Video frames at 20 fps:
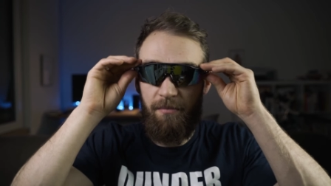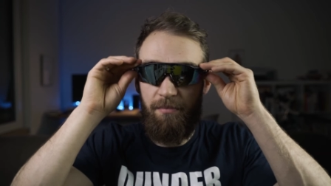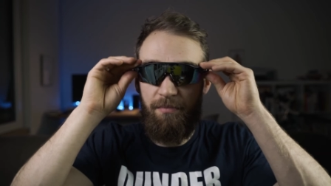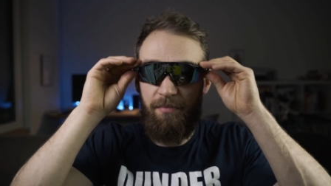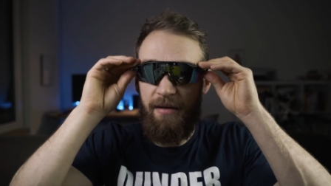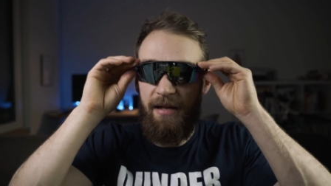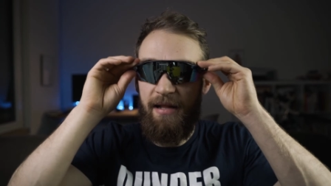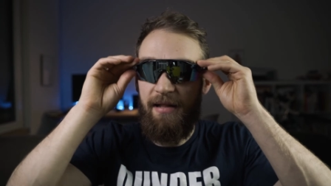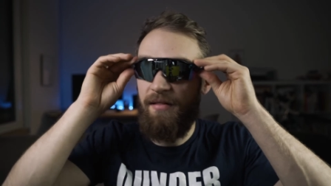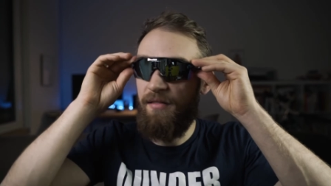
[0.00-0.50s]

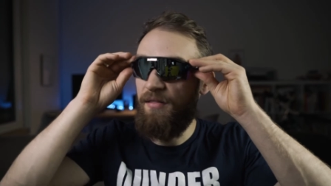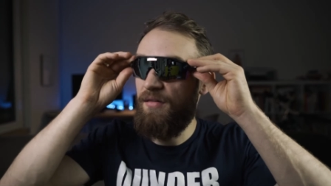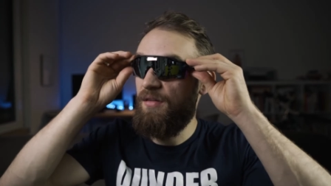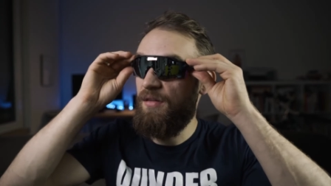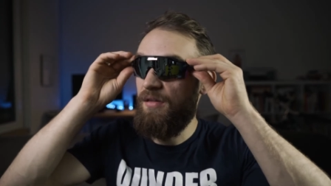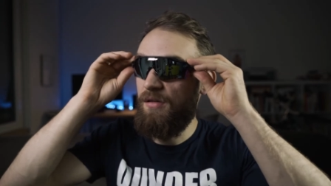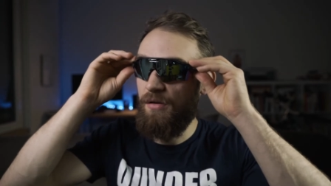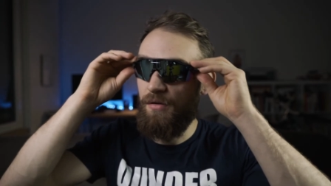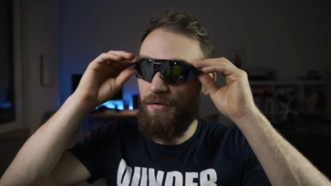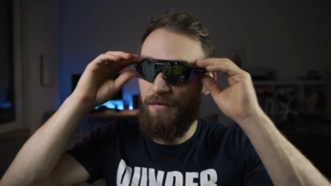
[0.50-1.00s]

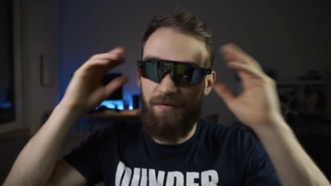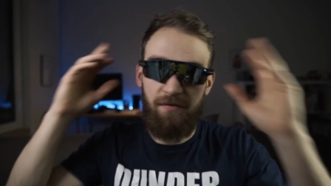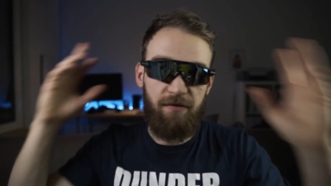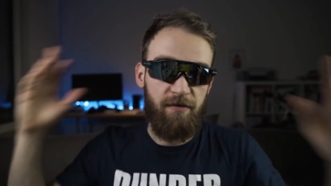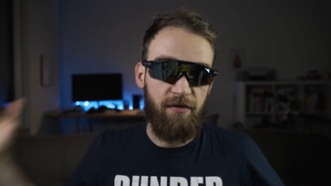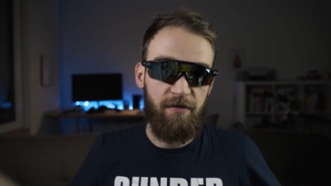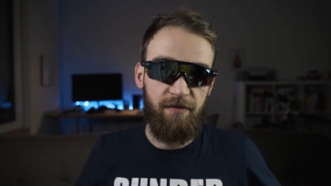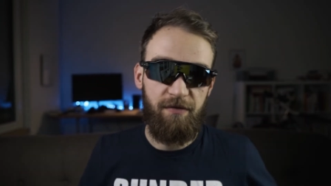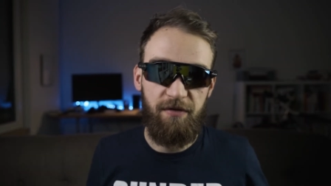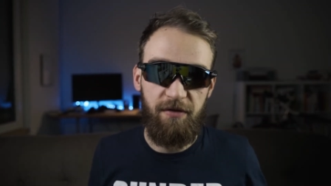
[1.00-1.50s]
plenty
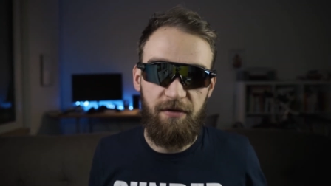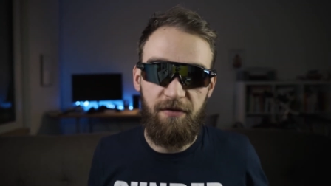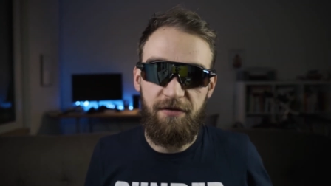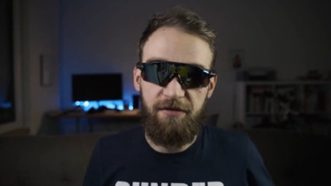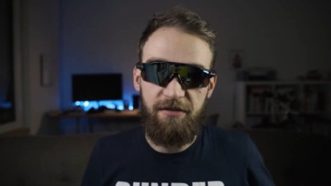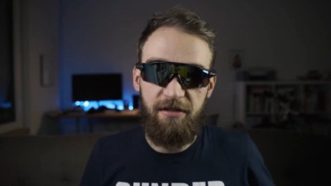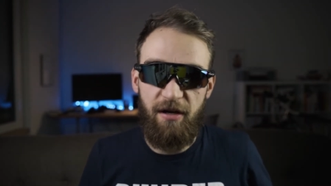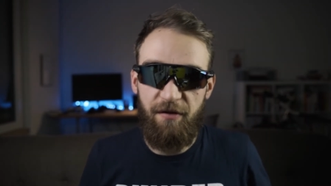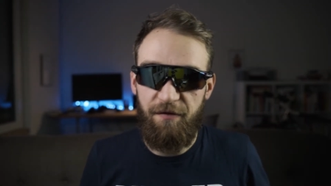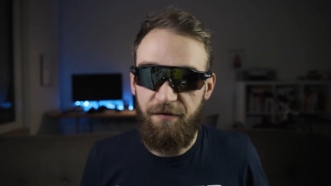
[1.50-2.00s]
of
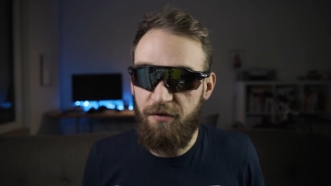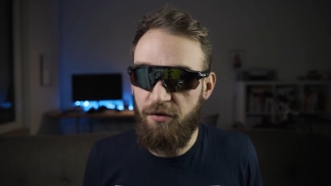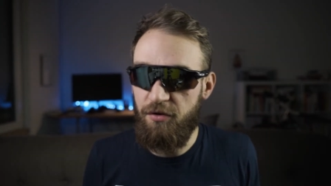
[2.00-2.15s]
stuff.